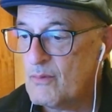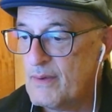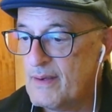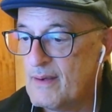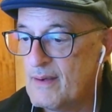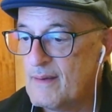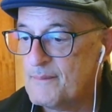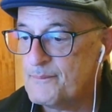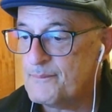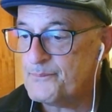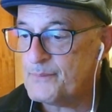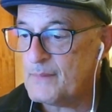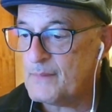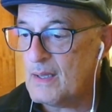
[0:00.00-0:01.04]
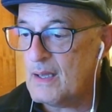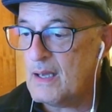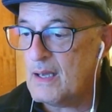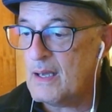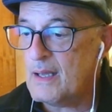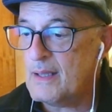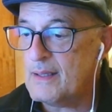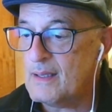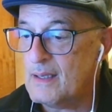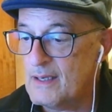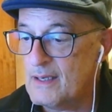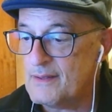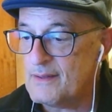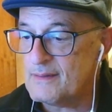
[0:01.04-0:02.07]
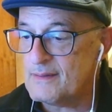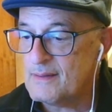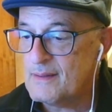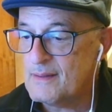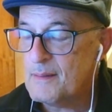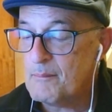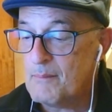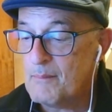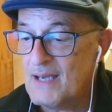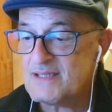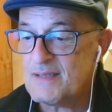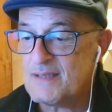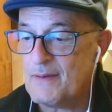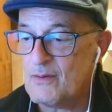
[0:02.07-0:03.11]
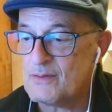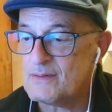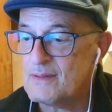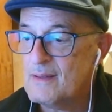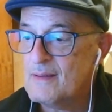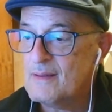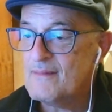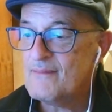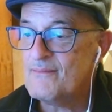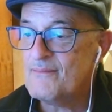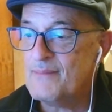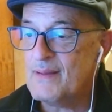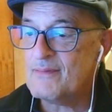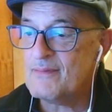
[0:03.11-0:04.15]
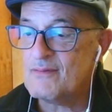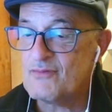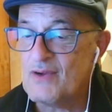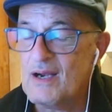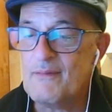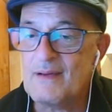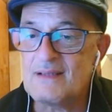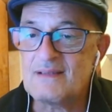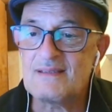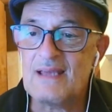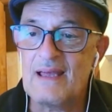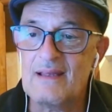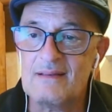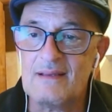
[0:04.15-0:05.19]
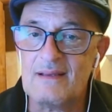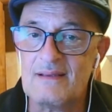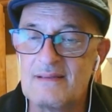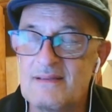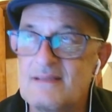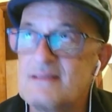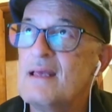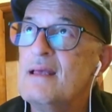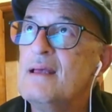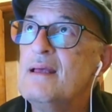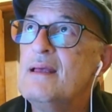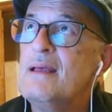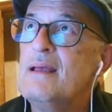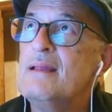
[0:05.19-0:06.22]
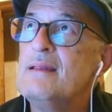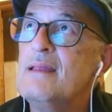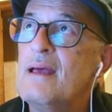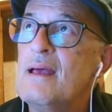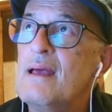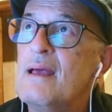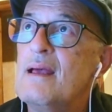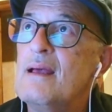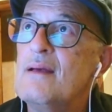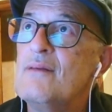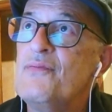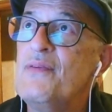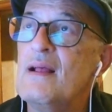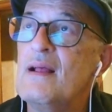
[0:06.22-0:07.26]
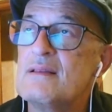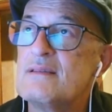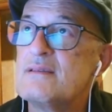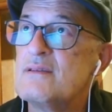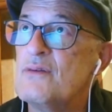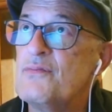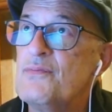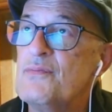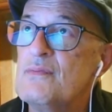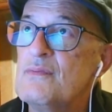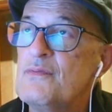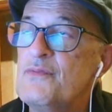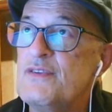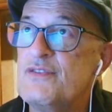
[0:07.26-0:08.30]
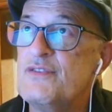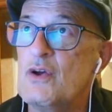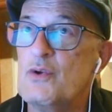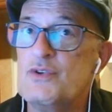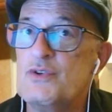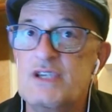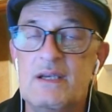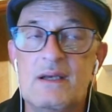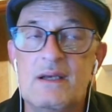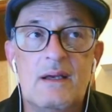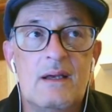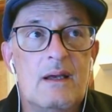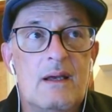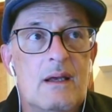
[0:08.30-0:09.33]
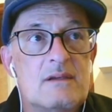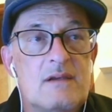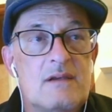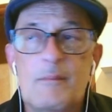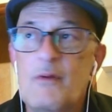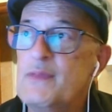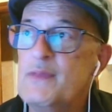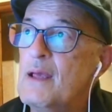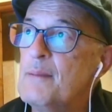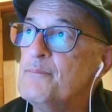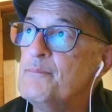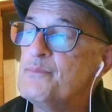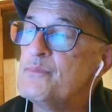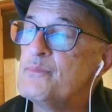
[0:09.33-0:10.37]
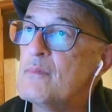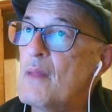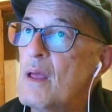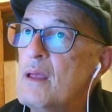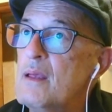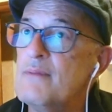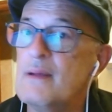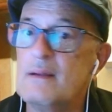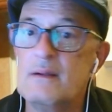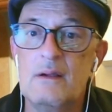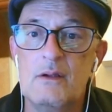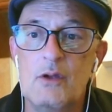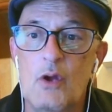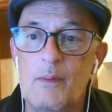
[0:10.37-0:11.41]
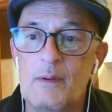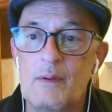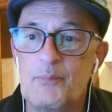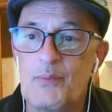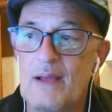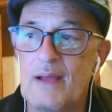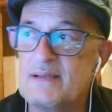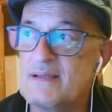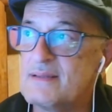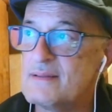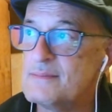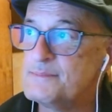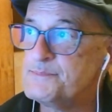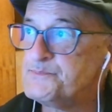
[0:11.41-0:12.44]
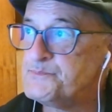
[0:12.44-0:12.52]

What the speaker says: where I learned much about very relevant scientists in the fields of physiology, some of them even Nobel Prizes.